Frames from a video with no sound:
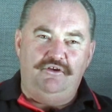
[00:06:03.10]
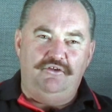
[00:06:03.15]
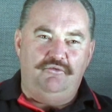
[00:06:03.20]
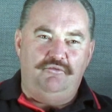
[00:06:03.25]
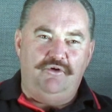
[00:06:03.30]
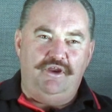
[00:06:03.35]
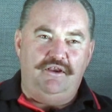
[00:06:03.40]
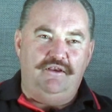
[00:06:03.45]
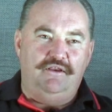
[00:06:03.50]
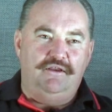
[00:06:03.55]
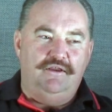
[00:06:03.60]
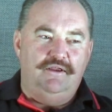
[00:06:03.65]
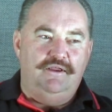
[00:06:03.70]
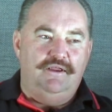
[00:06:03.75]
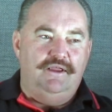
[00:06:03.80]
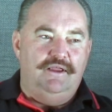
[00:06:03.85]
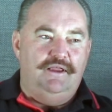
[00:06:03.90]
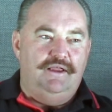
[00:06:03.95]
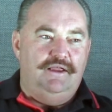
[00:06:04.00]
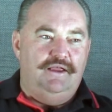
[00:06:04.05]
the wind.
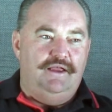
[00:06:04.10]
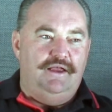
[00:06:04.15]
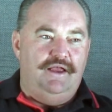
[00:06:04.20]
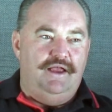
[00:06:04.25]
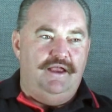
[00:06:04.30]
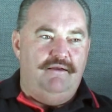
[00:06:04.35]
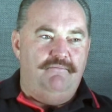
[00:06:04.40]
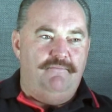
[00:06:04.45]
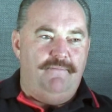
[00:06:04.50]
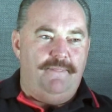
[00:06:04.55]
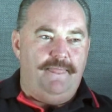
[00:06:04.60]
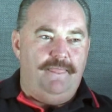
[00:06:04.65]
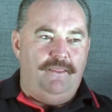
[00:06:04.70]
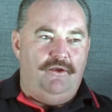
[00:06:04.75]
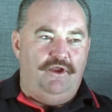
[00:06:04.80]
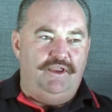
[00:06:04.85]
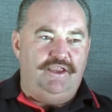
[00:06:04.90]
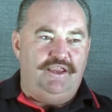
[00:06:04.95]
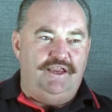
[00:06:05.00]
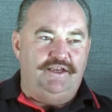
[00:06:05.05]

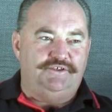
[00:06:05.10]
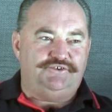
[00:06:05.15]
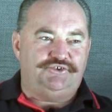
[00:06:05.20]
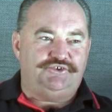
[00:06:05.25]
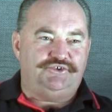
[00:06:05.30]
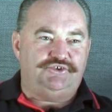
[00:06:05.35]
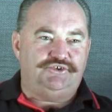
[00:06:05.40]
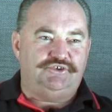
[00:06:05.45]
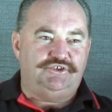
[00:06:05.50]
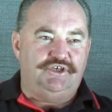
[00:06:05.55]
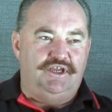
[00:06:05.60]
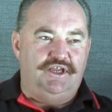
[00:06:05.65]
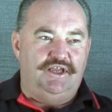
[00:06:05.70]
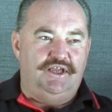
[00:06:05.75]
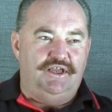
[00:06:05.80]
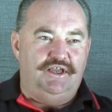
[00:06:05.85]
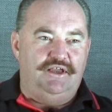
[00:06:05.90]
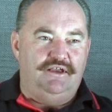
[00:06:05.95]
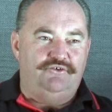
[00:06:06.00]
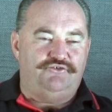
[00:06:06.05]
I guess
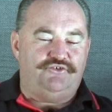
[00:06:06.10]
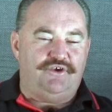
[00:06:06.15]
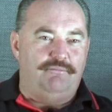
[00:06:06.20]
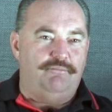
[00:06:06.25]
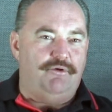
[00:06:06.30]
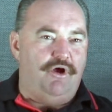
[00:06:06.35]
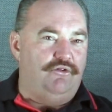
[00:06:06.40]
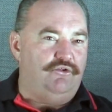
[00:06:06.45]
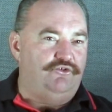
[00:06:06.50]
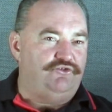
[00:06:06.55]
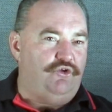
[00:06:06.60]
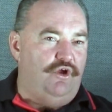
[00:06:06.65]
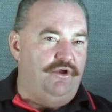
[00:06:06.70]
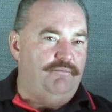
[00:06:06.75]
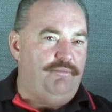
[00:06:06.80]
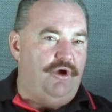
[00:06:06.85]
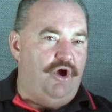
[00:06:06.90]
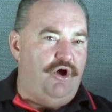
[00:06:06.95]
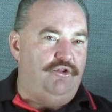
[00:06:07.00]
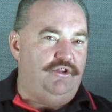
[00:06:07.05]
some bowlers
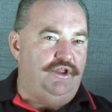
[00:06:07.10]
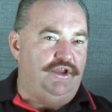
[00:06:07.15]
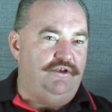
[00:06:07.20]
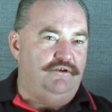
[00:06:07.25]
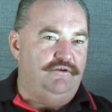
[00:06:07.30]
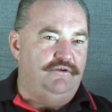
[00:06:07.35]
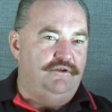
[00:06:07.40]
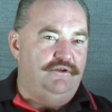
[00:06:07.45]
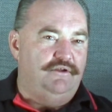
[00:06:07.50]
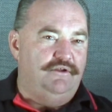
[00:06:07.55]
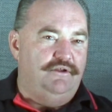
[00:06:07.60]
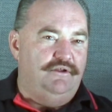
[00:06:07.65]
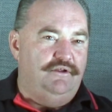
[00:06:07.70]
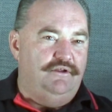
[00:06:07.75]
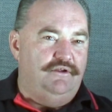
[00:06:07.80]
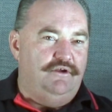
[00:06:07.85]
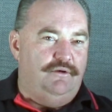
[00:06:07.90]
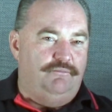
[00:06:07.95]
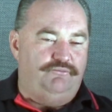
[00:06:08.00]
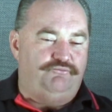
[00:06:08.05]
like bowling.
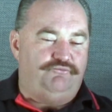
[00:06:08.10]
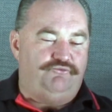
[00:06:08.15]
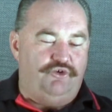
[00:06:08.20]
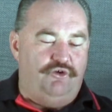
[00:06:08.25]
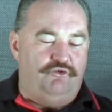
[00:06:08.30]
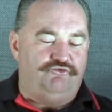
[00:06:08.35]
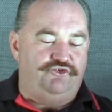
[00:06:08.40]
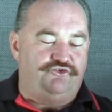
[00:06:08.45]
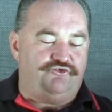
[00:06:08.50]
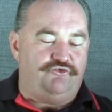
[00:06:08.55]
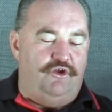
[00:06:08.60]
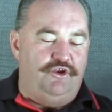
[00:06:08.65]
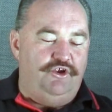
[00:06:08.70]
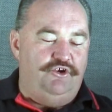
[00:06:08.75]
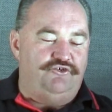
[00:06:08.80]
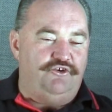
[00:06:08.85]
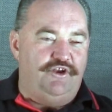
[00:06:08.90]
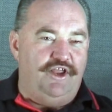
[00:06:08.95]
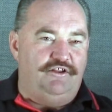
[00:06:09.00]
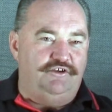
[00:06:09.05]
I'm just trying to
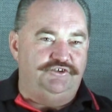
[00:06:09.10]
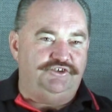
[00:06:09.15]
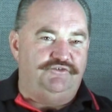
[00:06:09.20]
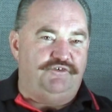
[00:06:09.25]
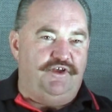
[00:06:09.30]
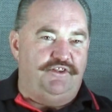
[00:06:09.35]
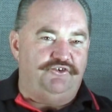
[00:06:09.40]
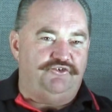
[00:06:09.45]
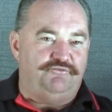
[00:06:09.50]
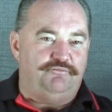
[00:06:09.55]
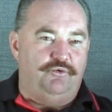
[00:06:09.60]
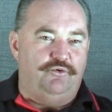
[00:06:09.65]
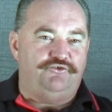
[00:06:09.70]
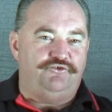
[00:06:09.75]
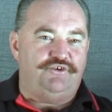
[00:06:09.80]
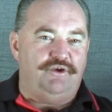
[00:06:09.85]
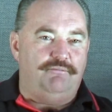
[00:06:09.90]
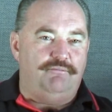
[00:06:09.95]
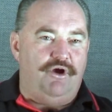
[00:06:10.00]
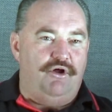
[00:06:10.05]
use an analogy of other
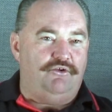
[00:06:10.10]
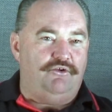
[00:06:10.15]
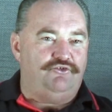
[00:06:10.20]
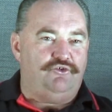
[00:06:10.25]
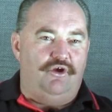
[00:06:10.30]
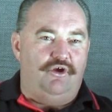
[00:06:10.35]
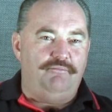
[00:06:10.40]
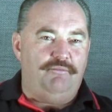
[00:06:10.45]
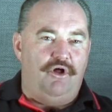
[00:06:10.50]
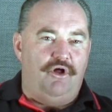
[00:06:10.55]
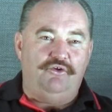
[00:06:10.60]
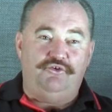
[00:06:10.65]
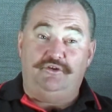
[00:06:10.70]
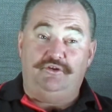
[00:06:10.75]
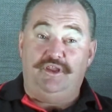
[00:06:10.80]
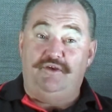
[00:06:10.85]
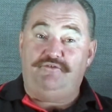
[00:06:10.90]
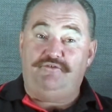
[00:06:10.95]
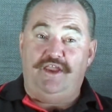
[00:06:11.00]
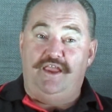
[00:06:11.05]
sports. Some bowlers like bowling to
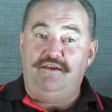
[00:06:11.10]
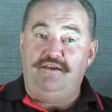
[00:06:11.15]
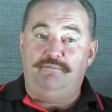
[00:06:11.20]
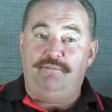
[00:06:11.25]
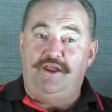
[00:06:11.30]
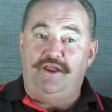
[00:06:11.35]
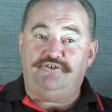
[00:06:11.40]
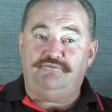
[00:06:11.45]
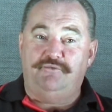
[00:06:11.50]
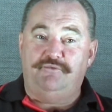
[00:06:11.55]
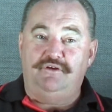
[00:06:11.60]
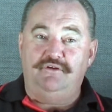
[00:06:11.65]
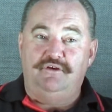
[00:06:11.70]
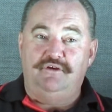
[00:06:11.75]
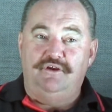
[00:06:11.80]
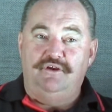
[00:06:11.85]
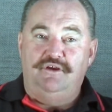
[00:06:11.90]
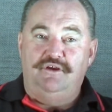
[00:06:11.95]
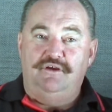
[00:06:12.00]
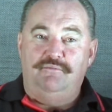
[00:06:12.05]
left-handed batsmen
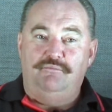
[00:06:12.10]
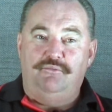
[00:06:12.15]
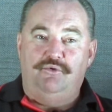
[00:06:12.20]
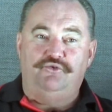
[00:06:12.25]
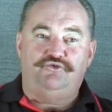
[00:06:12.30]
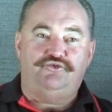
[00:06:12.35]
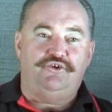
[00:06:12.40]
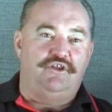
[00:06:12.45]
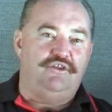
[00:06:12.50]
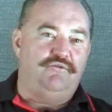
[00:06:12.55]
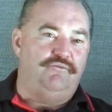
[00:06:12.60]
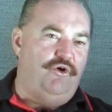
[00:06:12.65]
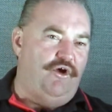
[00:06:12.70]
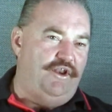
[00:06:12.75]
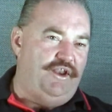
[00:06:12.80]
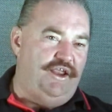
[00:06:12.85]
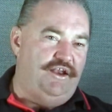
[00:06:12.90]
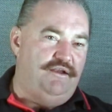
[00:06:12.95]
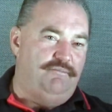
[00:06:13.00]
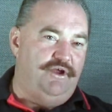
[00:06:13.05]
more so than
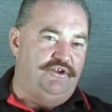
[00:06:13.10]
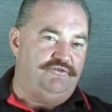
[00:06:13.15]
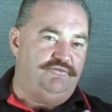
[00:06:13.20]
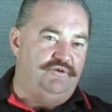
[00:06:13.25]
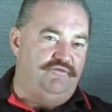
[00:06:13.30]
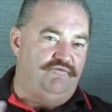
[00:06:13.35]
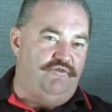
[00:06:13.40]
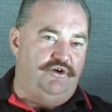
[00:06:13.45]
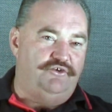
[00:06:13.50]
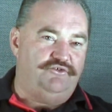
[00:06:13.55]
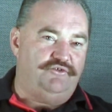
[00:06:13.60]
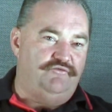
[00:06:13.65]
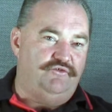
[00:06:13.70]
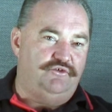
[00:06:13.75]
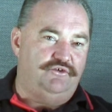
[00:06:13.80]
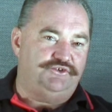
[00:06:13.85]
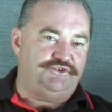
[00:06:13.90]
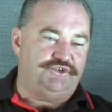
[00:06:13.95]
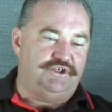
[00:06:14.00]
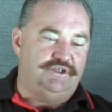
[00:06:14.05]
right-handed batsmen, and vice
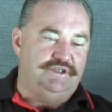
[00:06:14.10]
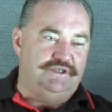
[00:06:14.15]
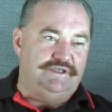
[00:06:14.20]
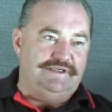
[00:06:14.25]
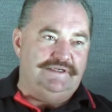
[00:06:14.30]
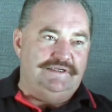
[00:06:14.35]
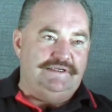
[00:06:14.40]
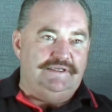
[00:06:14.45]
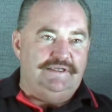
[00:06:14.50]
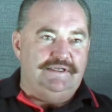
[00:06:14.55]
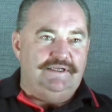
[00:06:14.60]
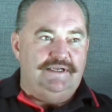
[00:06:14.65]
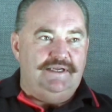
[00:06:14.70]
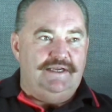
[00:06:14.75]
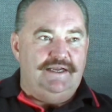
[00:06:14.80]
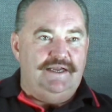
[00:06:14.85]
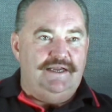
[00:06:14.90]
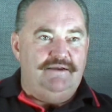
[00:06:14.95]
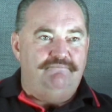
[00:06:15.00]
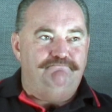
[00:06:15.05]
versa.
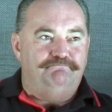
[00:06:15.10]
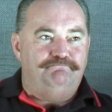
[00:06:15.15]
I